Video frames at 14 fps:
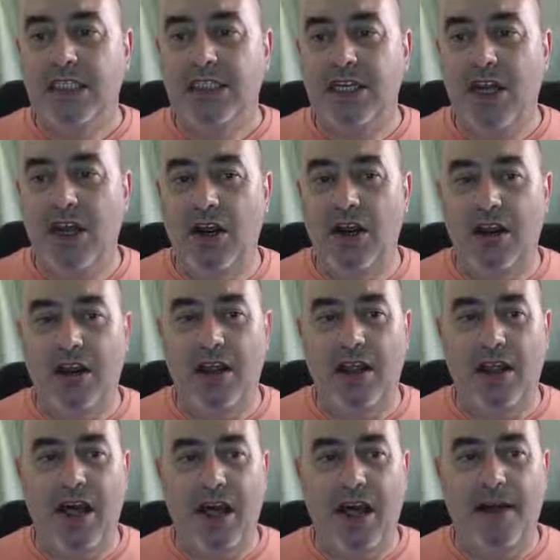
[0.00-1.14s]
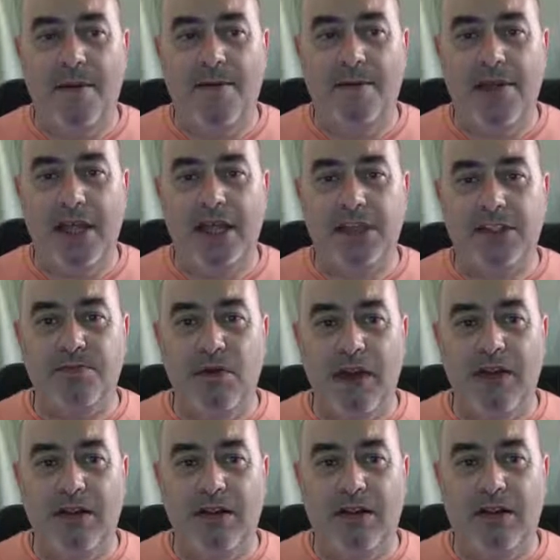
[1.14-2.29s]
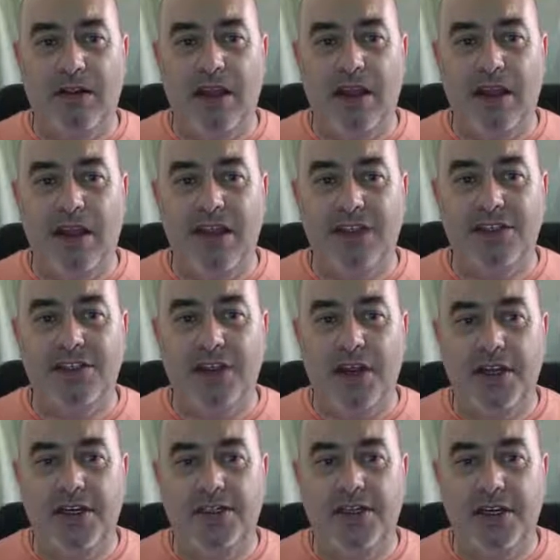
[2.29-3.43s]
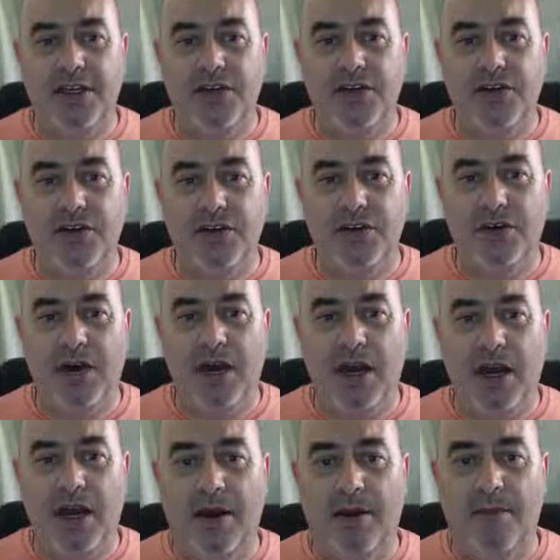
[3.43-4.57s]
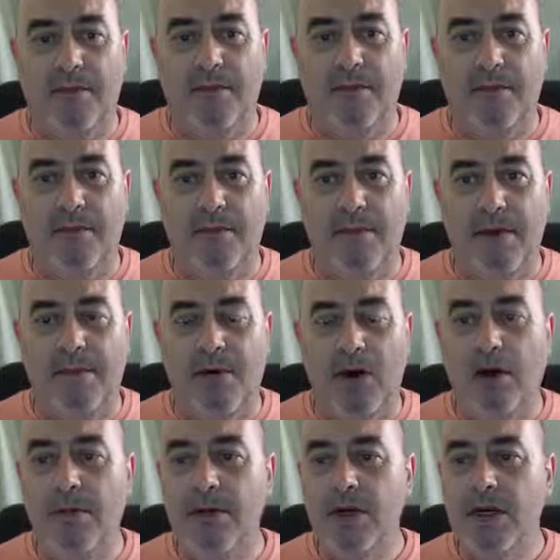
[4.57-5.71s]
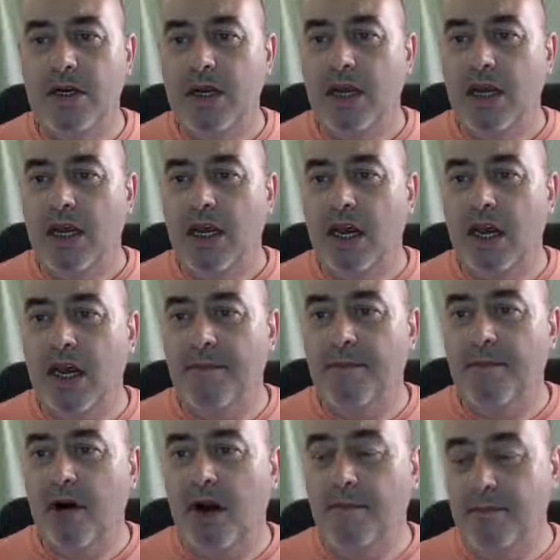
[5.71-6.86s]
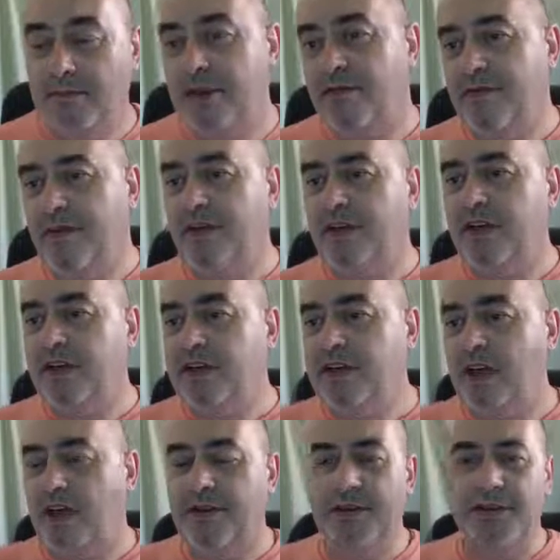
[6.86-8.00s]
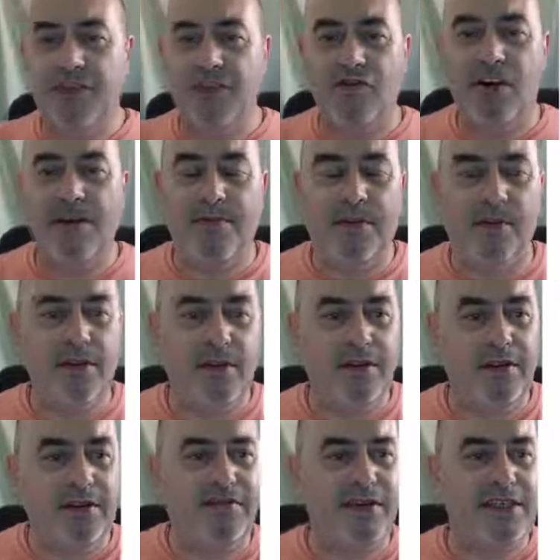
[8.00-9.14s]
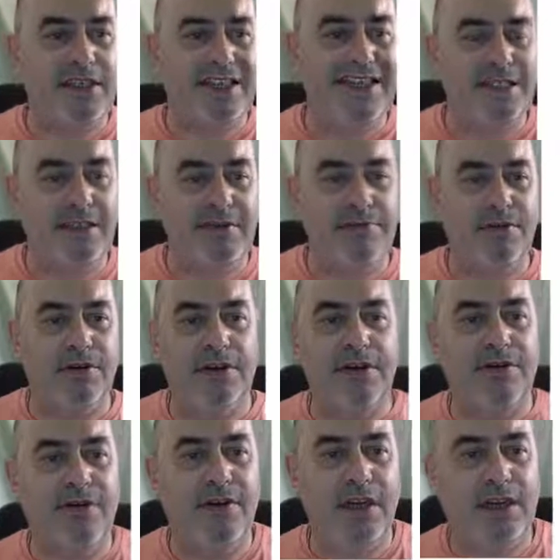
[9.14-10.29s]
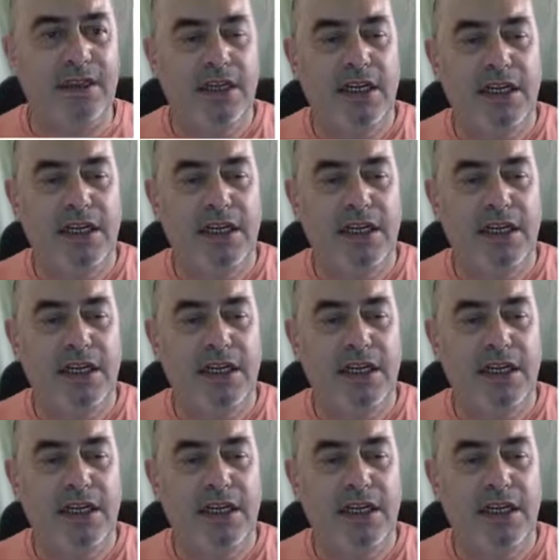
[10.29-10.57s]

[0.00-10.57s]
So that's my little insight into memberhub. I'm definitely going to use it. I think it's a great product. I think it's a fantastic product, in fact.